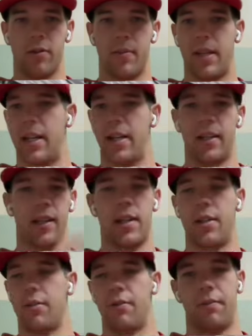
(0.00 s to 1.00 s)
for a little bit,
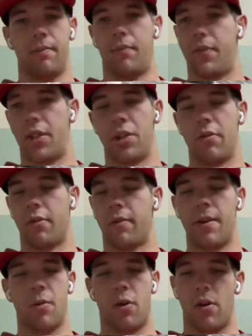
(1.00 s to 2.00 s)
then do two or
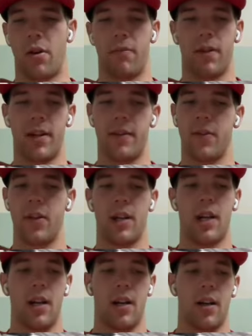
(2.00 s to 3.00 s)
three more,
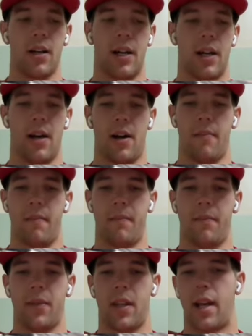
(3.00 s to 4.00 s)
whatever.
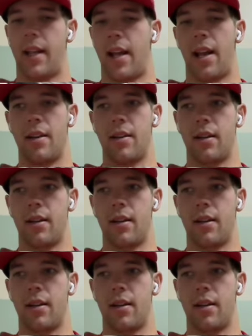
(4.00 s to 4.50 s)
Um, and